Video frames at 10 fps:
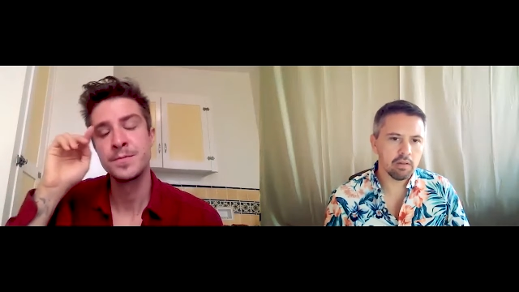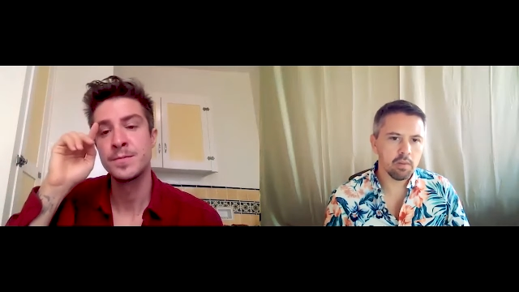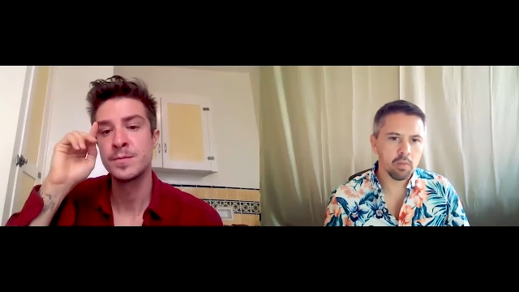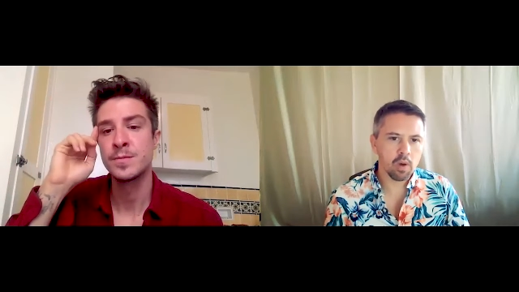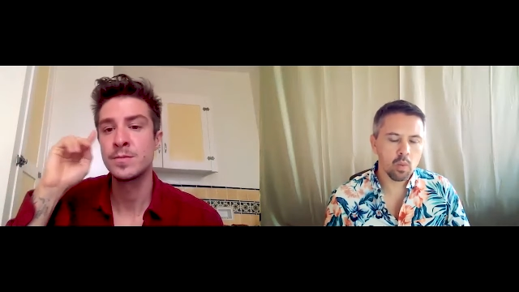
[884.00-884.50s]

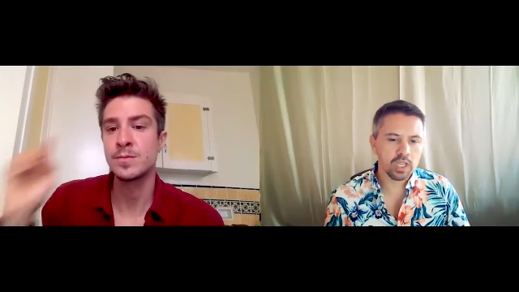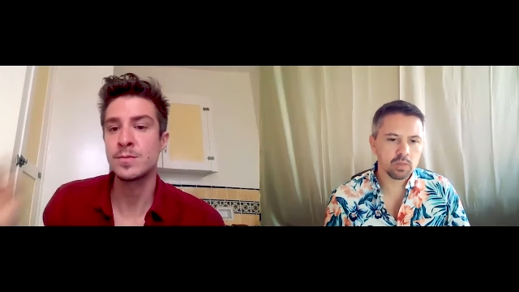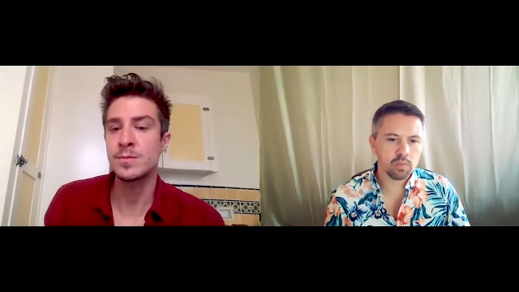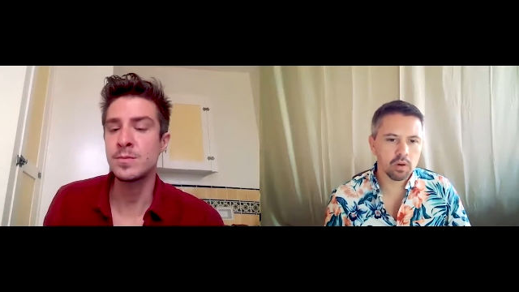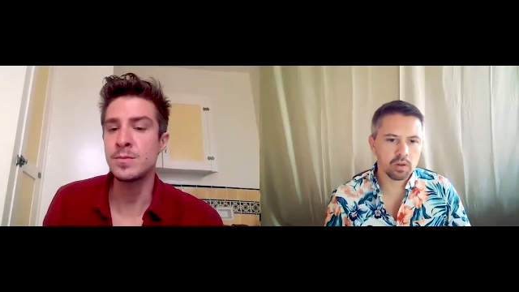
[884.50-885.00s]
Speaker 1: remember when we
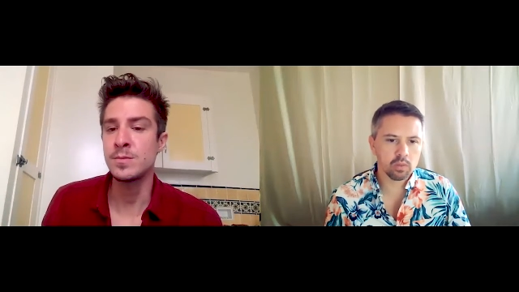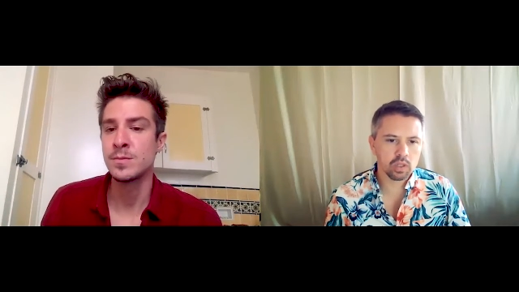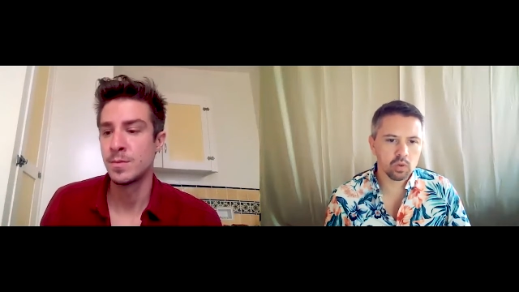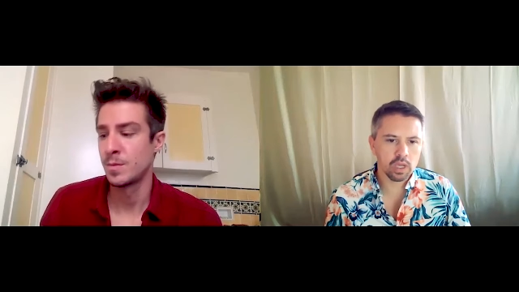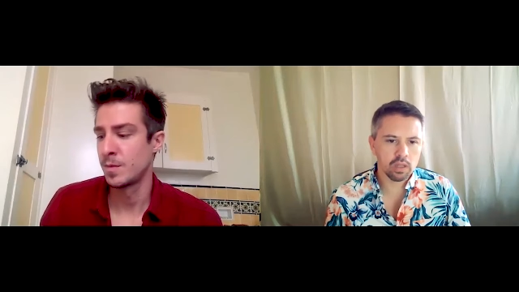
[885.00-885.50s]
spoke, there
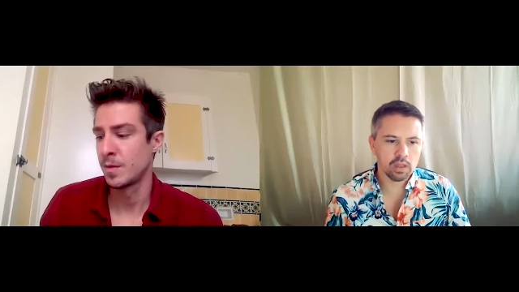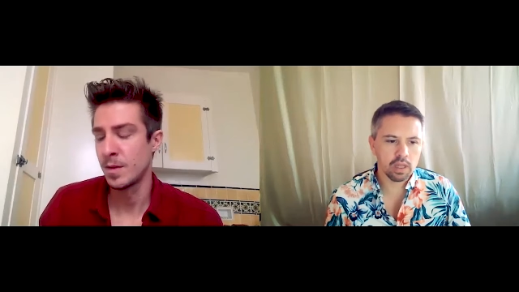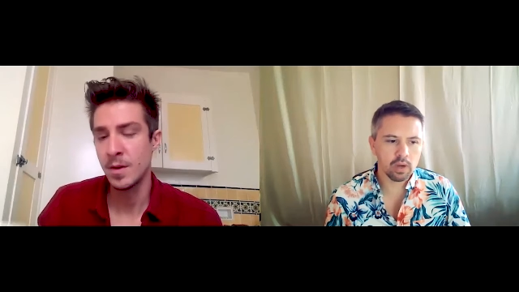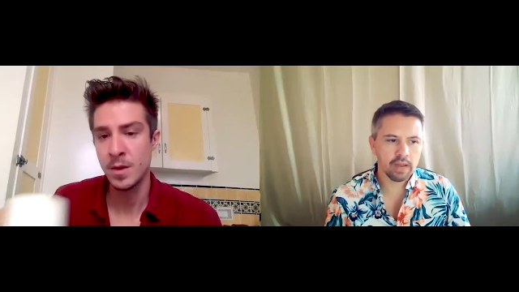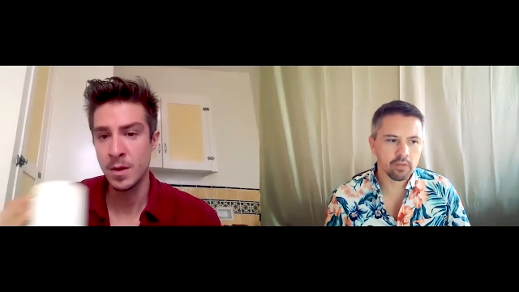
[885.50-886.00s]
was talking that
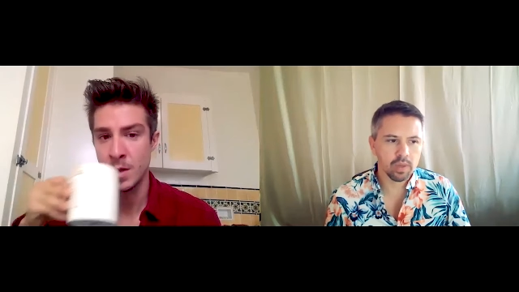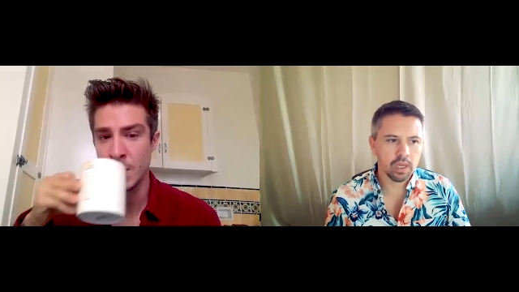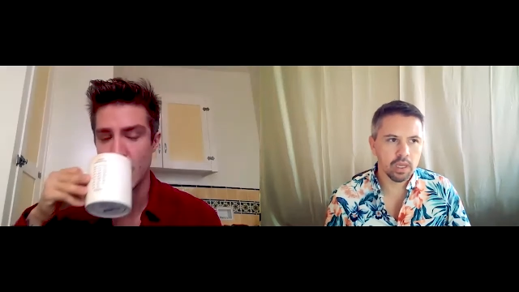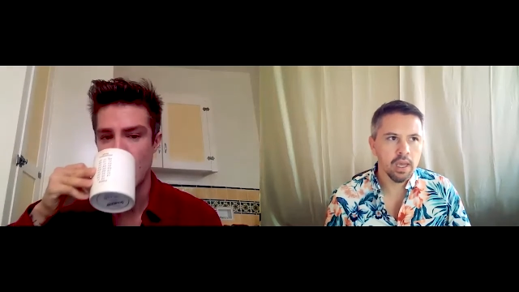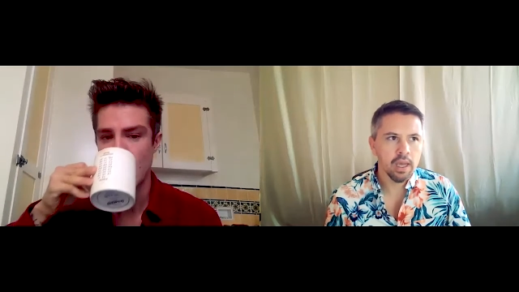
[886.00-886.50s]
there would have to
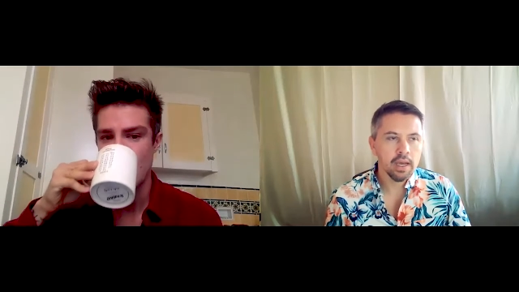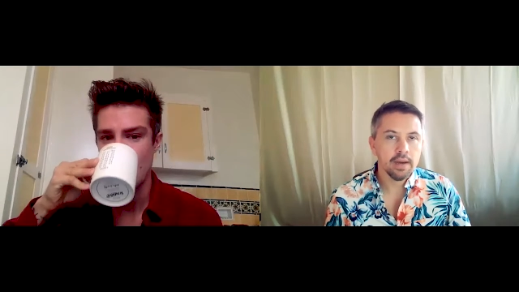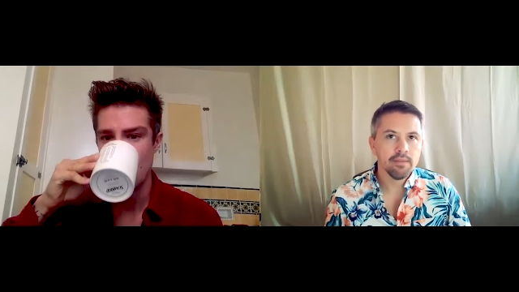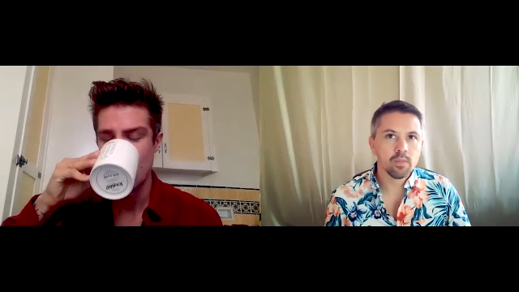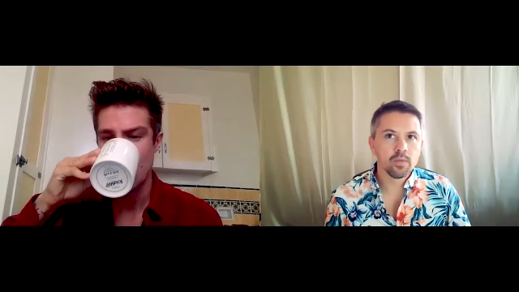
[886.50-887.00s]
be,
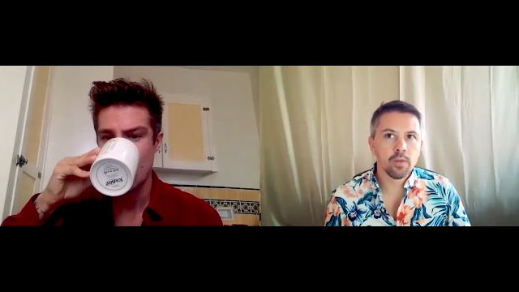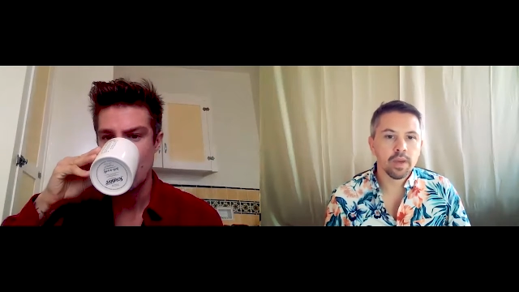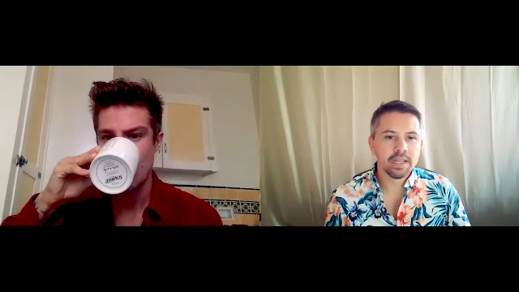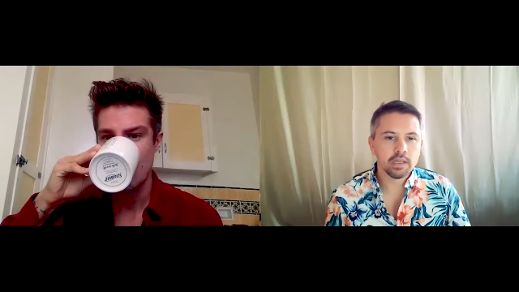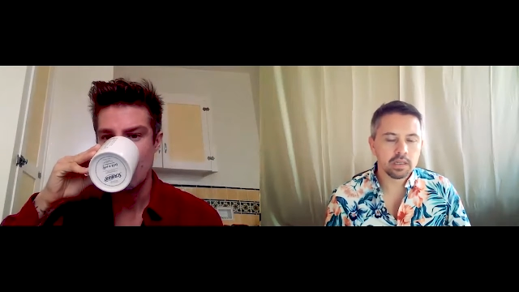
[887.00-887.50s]

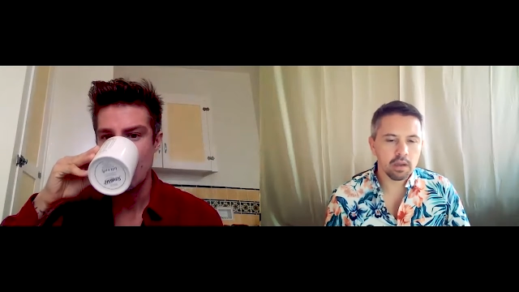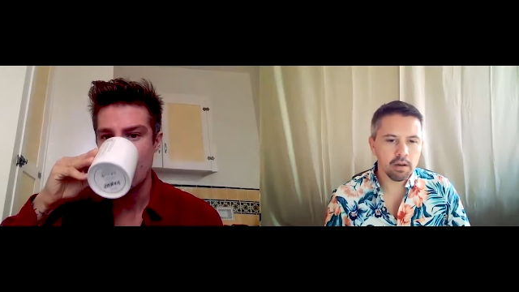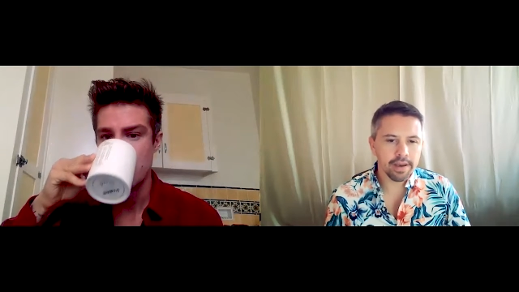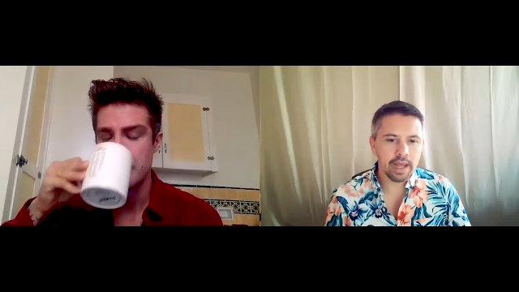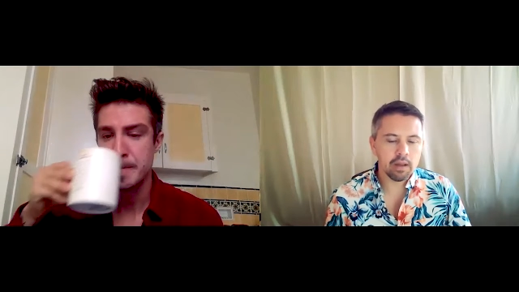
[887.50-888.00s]
from a
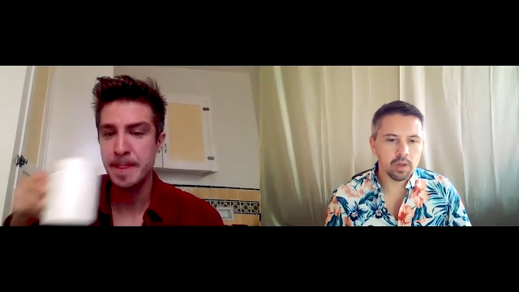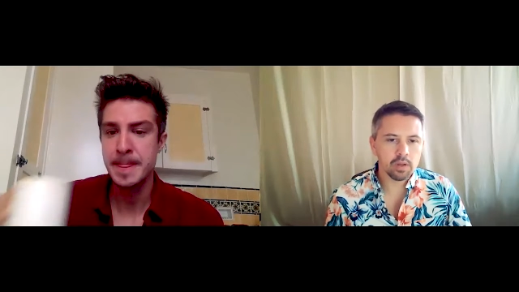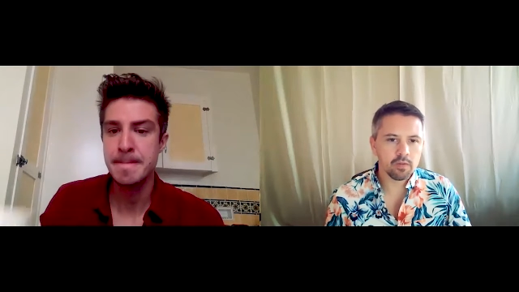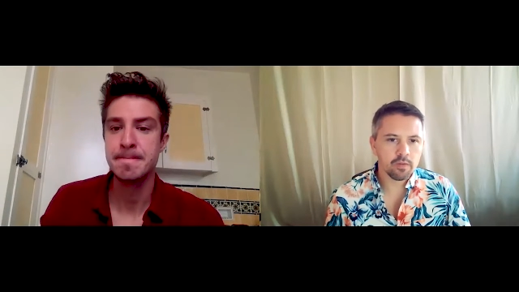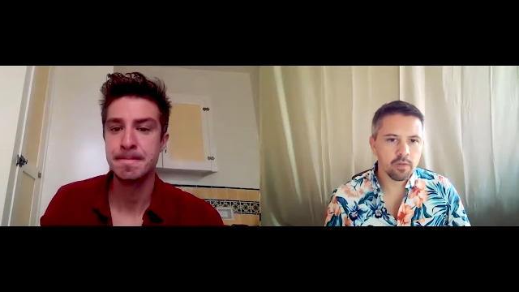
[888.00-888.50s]
design
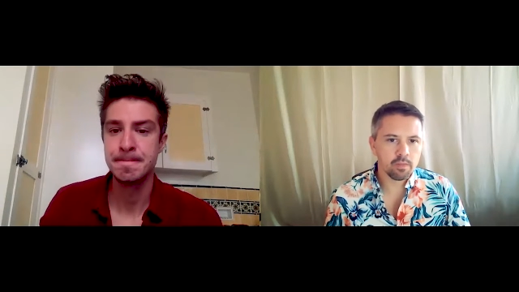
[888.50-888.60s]
element,